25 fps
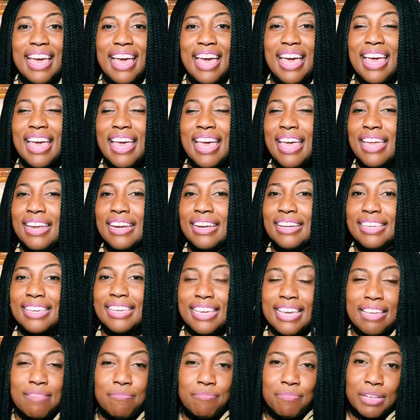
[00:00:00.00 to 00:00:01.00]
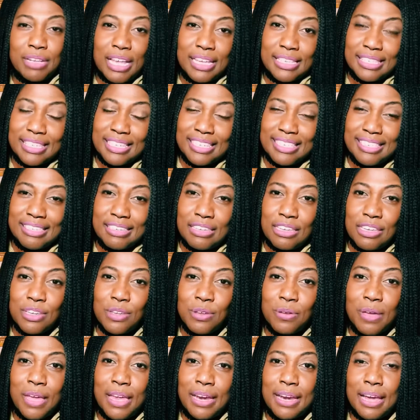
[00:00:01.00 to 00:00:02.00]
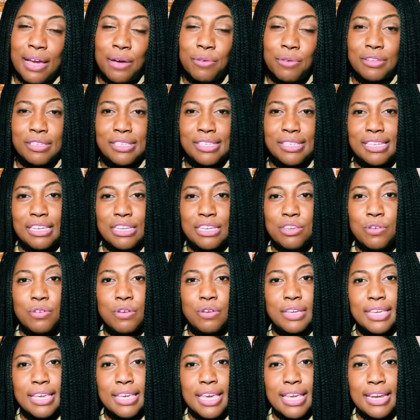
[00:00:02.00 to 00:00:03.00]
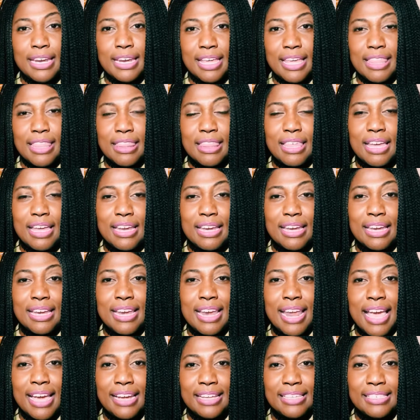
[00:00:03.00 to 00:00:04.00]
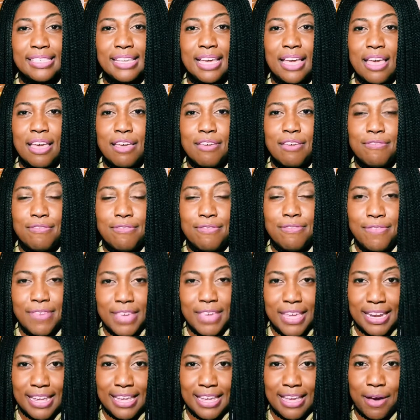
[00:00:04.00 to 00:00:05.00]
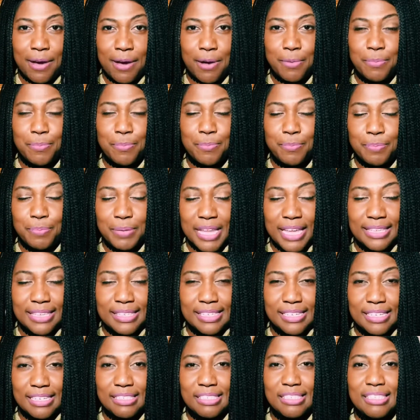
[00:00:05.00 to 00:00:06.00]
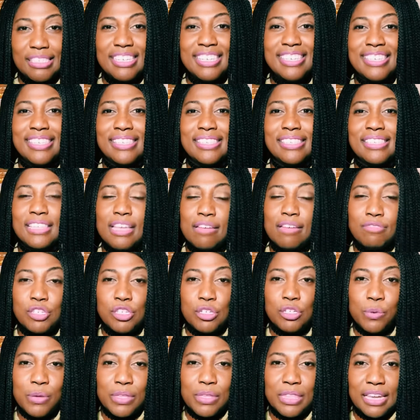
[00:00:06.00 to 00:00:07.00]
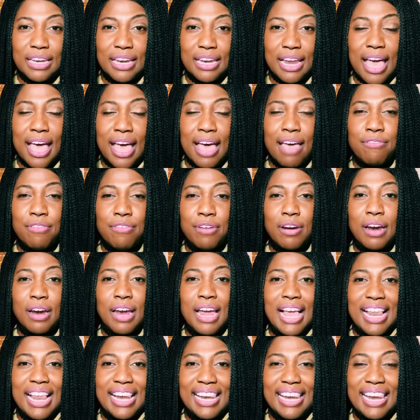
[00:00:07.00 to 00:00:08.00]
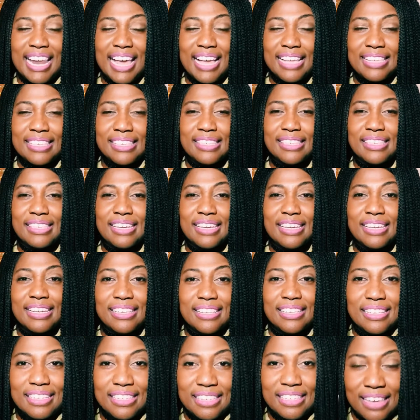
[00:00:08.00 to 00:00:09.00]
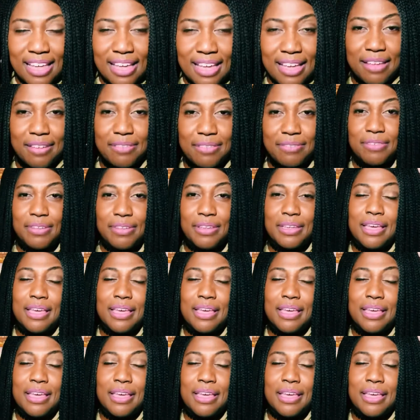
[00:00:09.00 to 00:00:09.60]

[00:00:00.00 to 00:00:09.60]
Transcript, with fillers: And again, blessings to you and I will see you again in the next video. Blessings. Jesus loves you with an everlasting love.